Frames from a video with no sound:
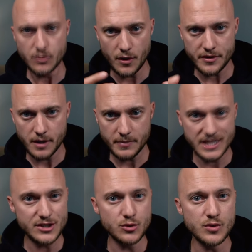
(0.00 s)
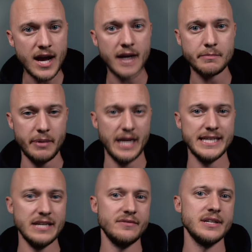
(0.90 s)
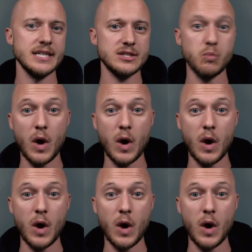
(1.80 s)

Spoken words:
growth companies do not pay dividends.